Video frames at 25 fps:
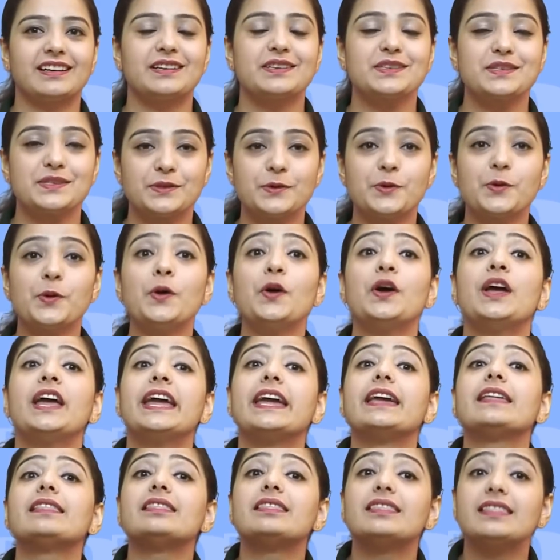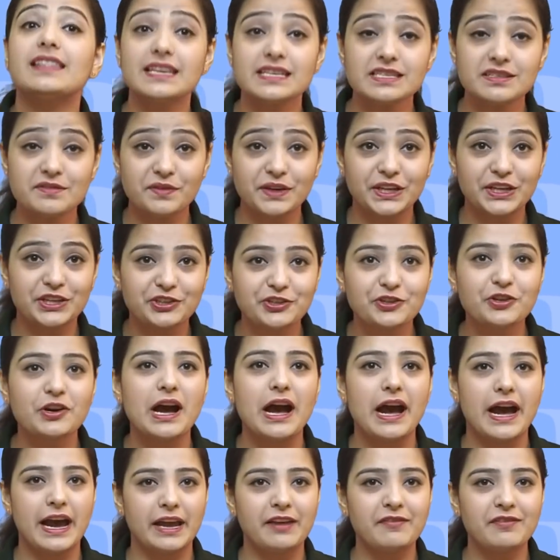So in this video,
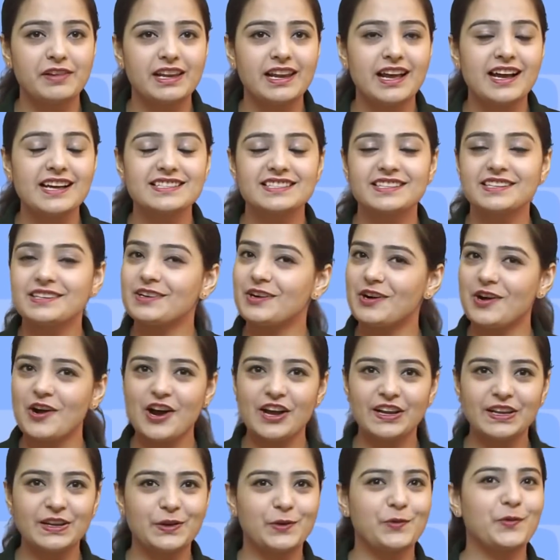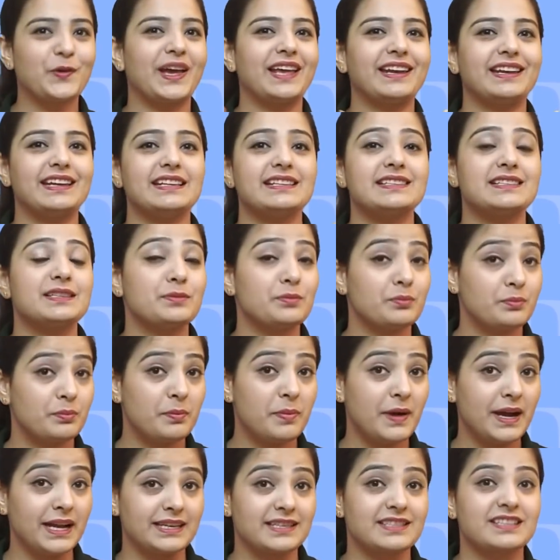I will answer all your queries.
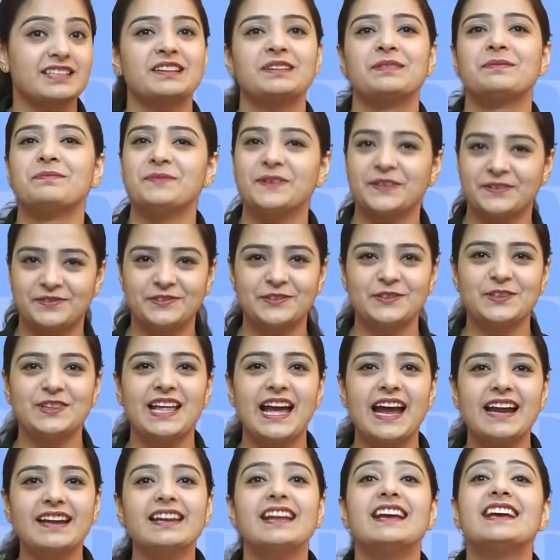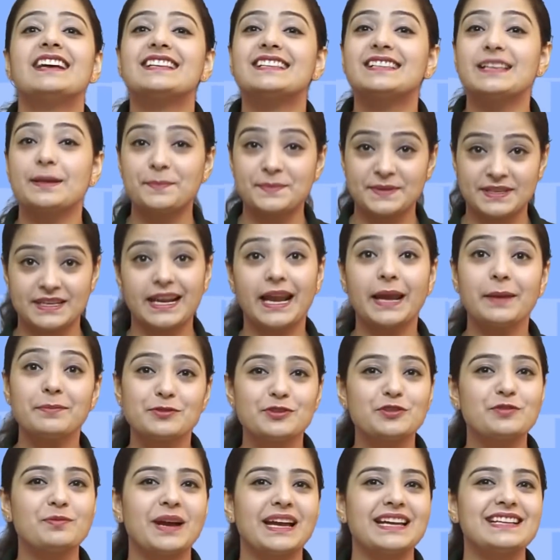But before that, subscribe
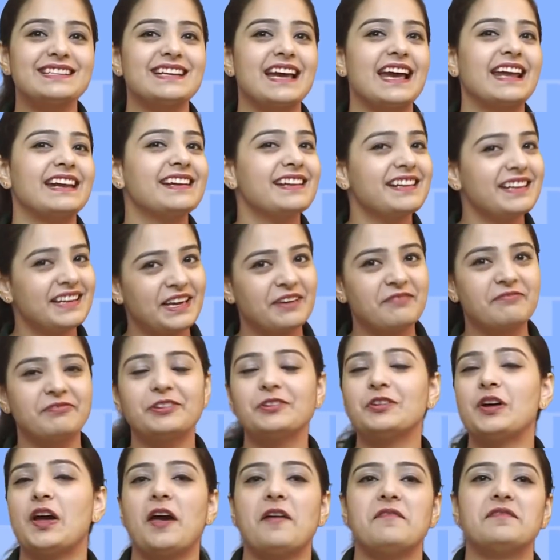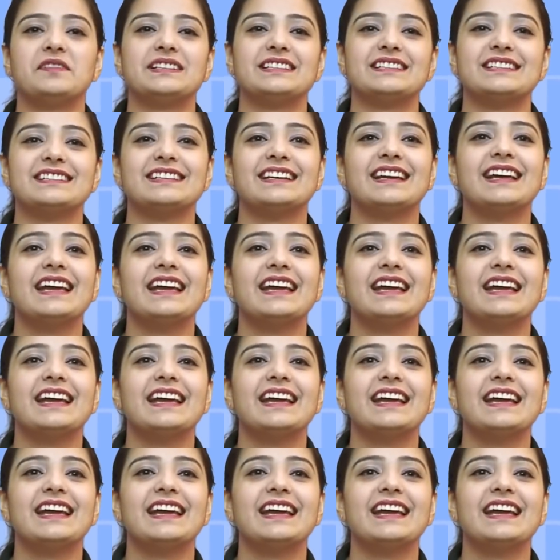to my channel if you haven't.